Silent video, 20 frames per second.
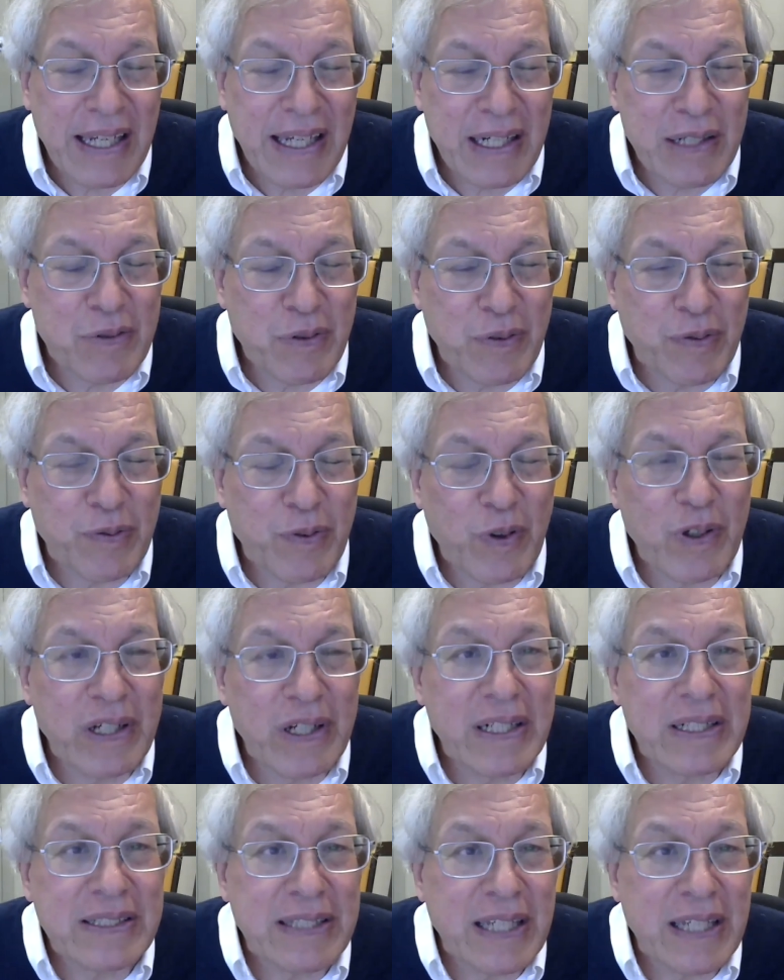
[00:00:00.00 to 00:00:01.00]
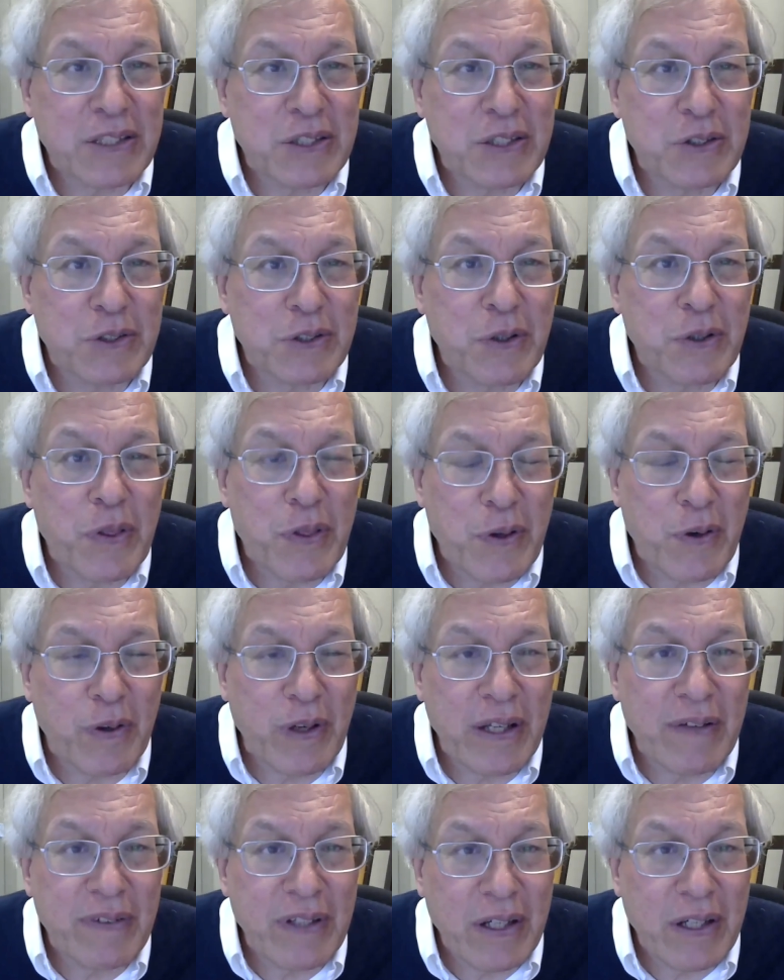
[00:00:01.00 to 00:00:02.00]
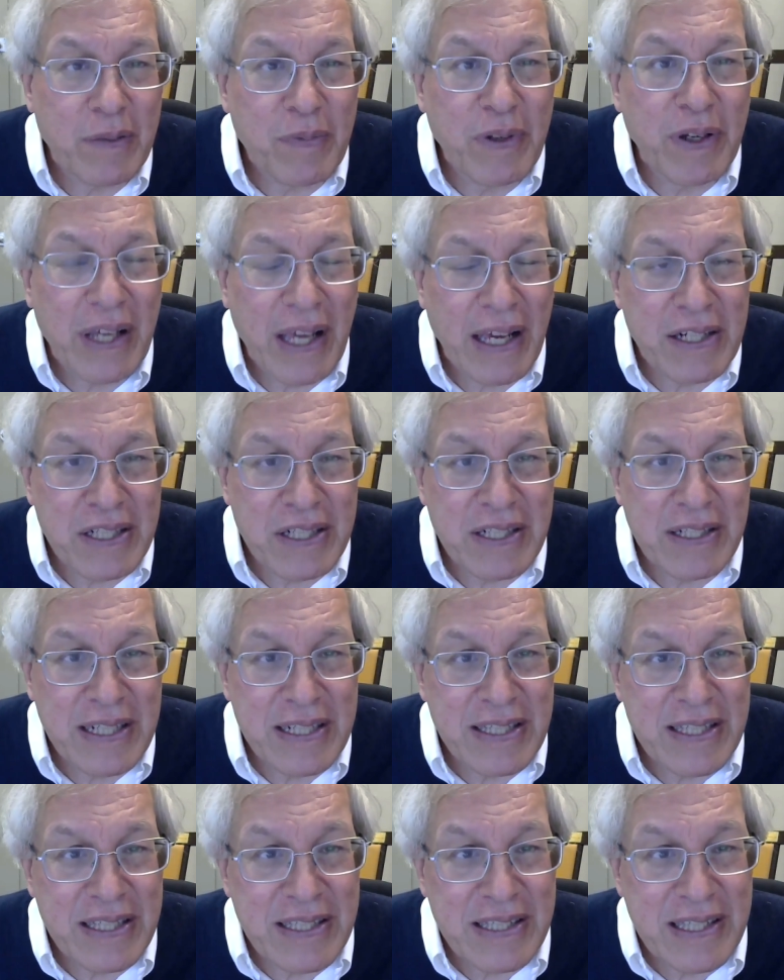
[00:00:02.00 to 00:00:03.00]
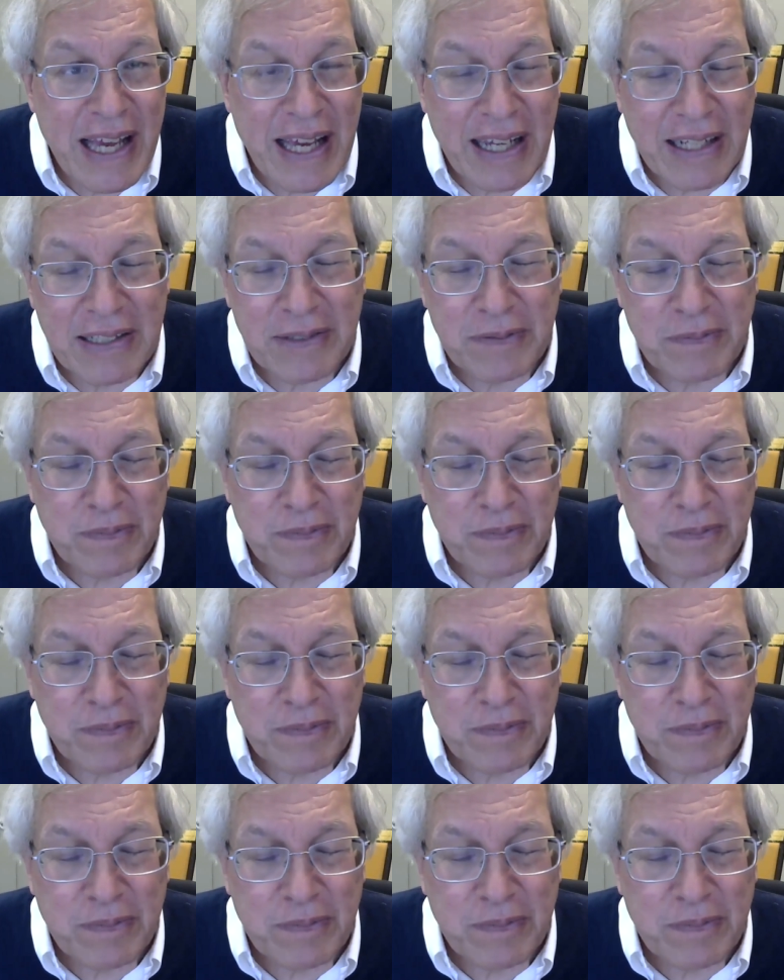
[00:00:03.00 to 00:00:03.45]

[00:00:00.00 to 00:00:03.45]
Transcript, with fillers: And referring to Section 230 of the Communication Decency Act.